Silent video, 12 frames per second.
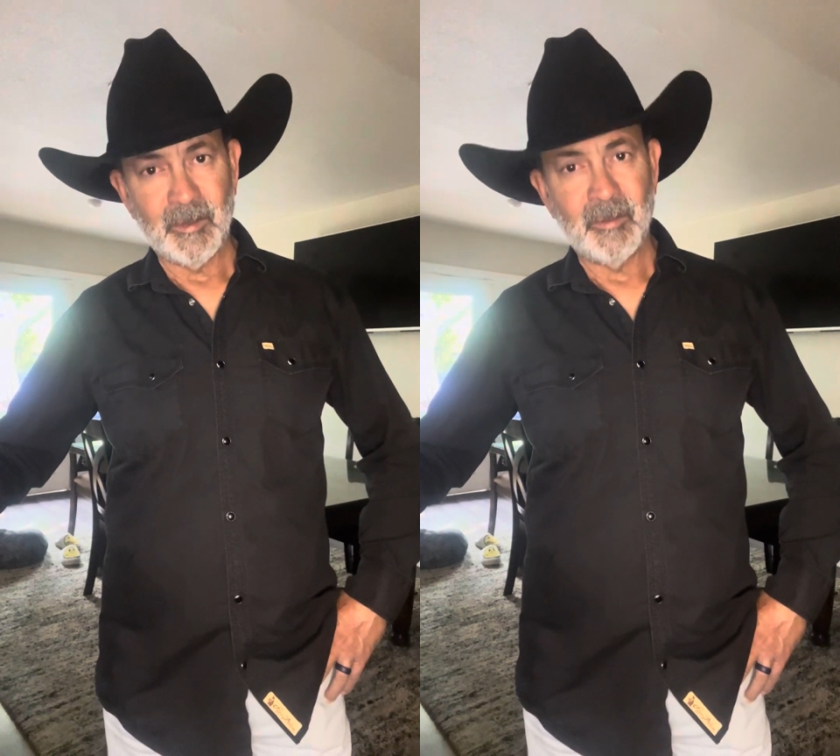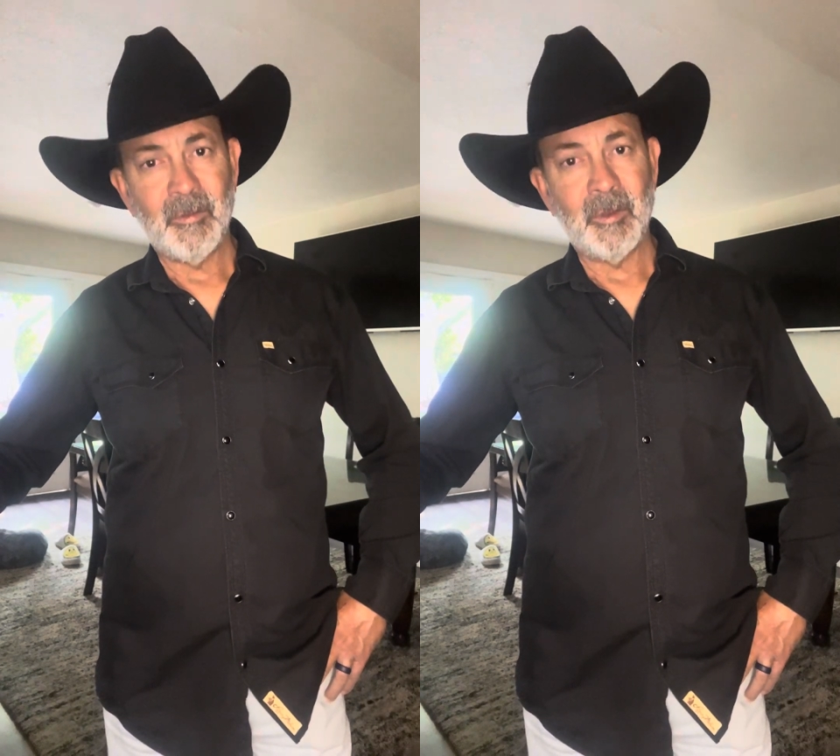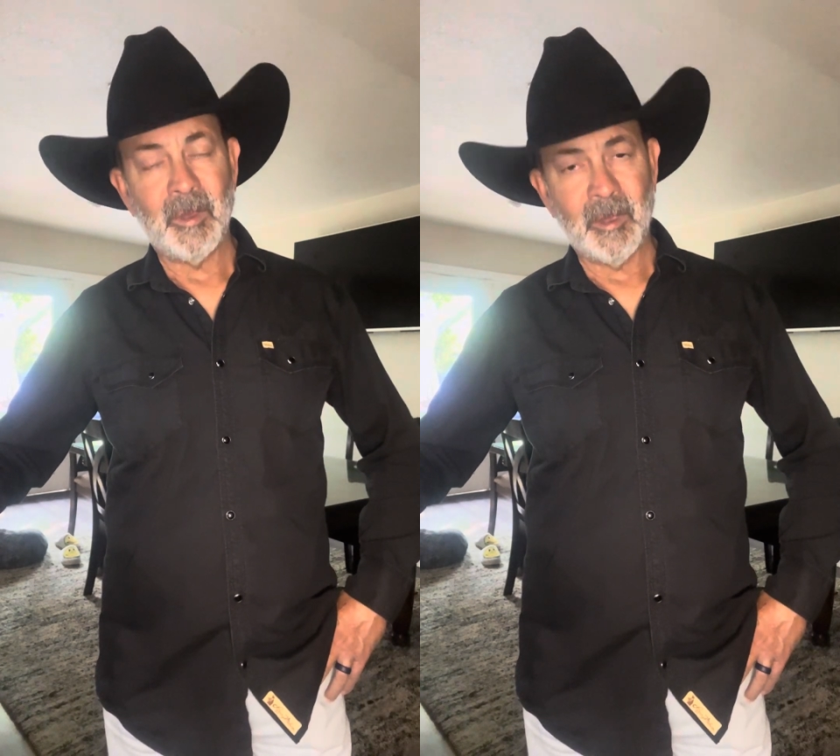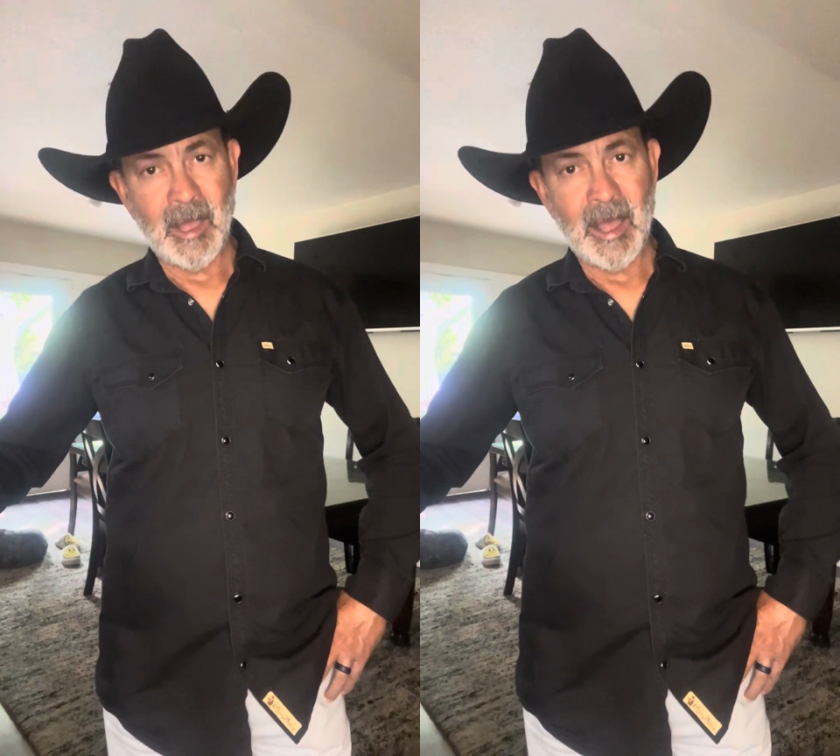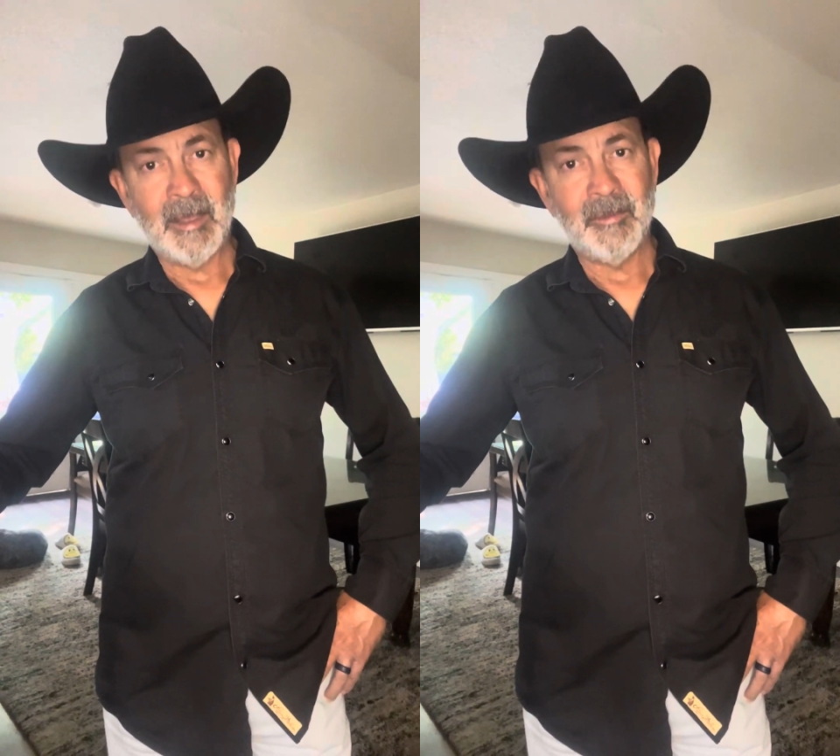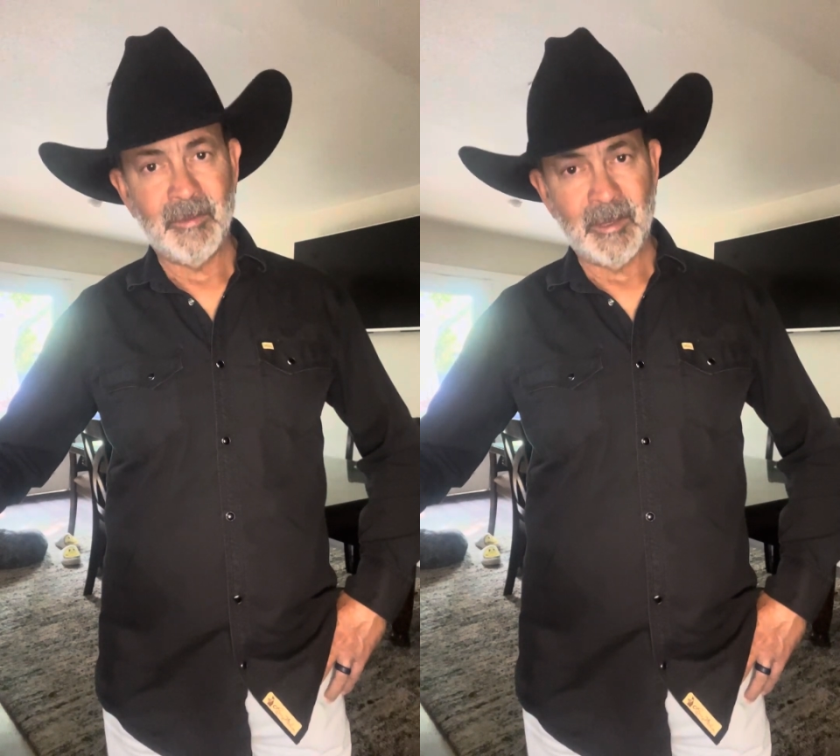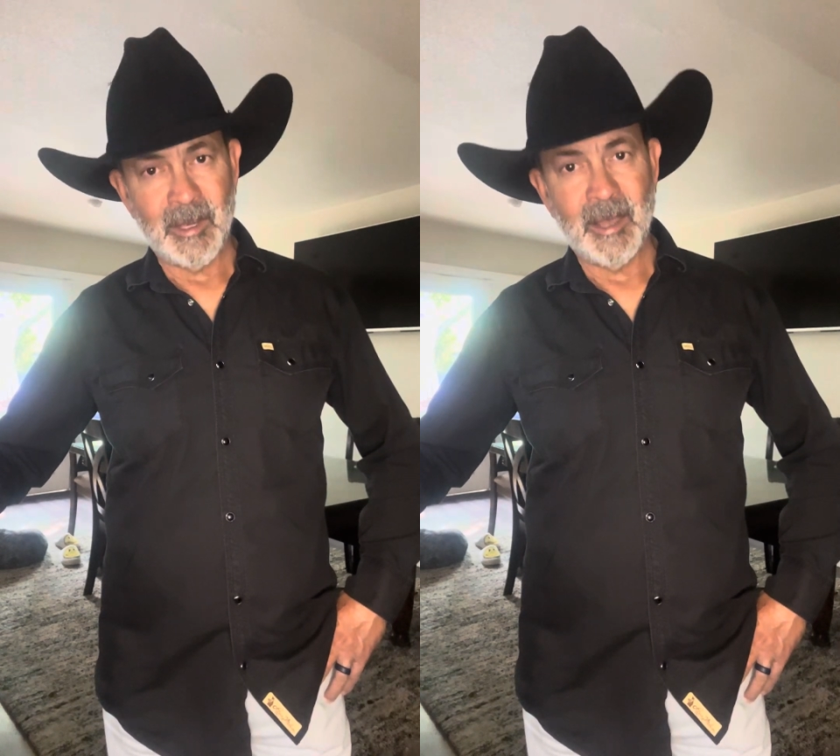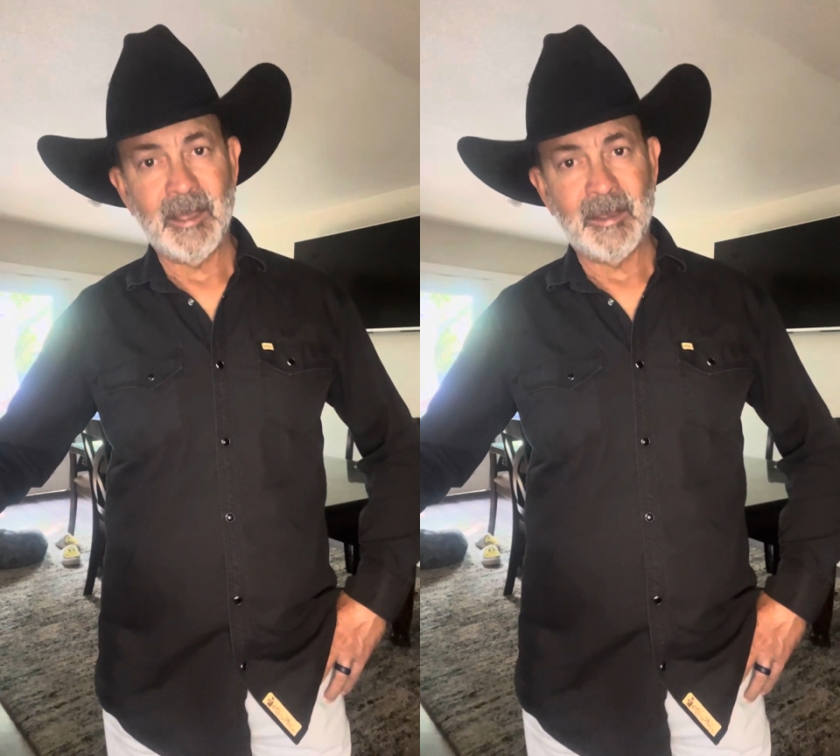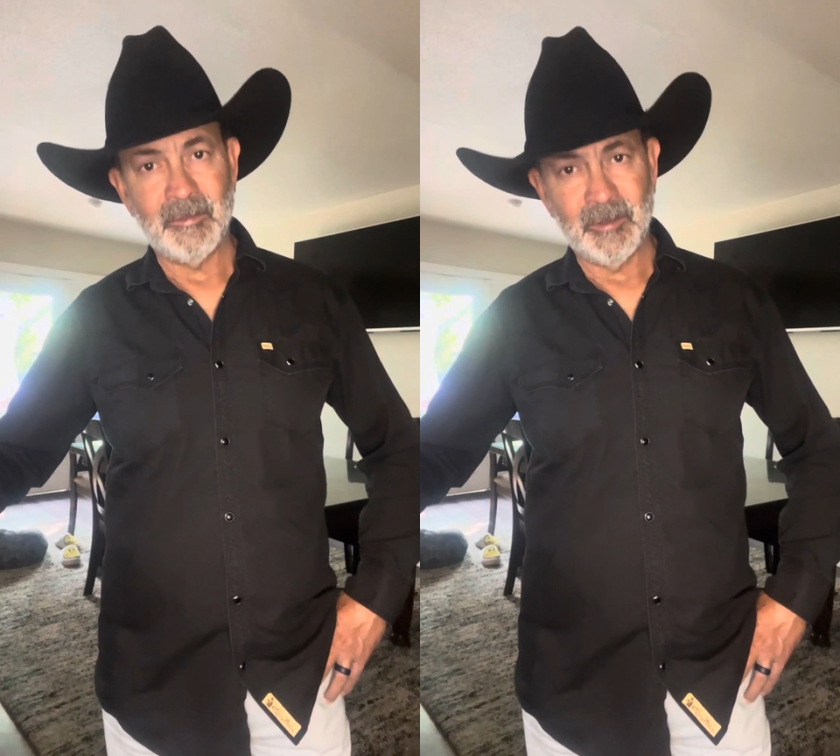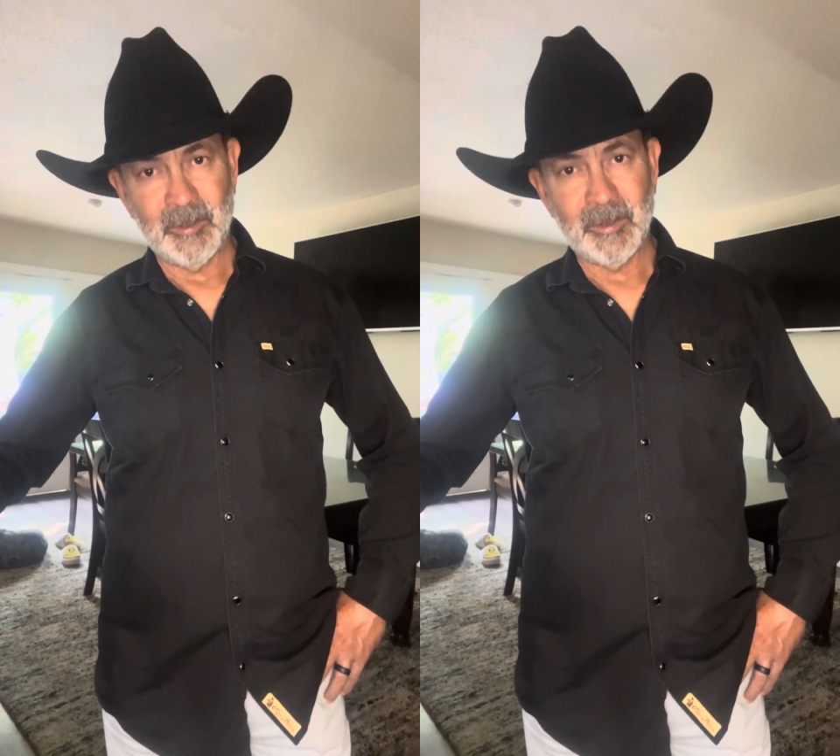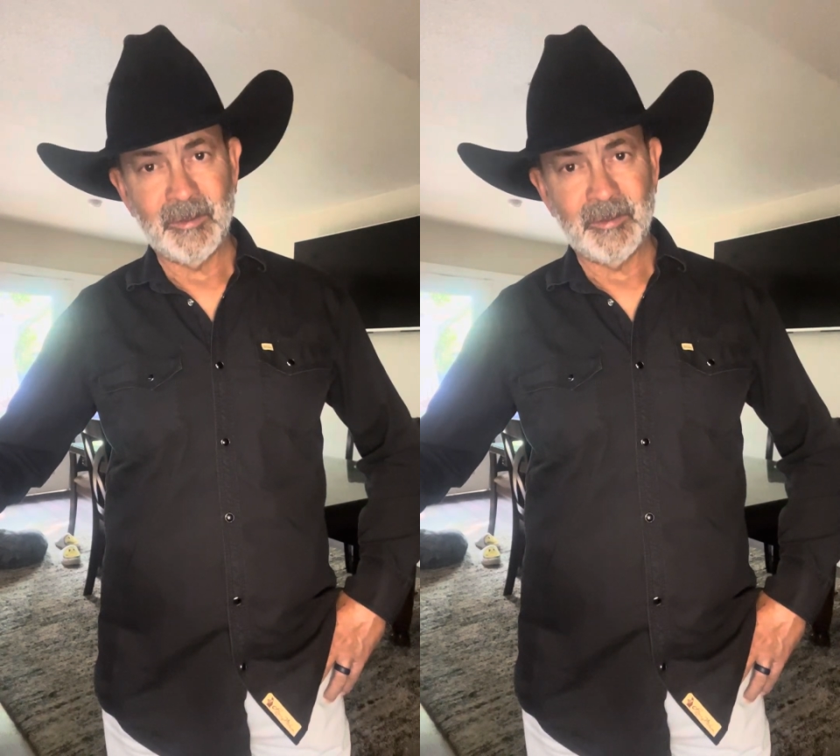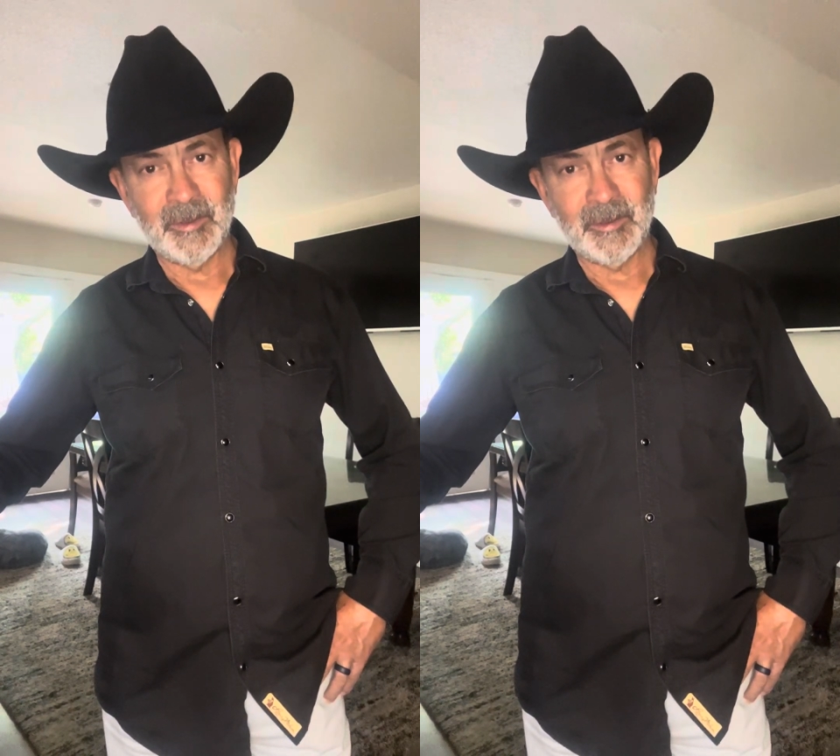for the life that I have lived.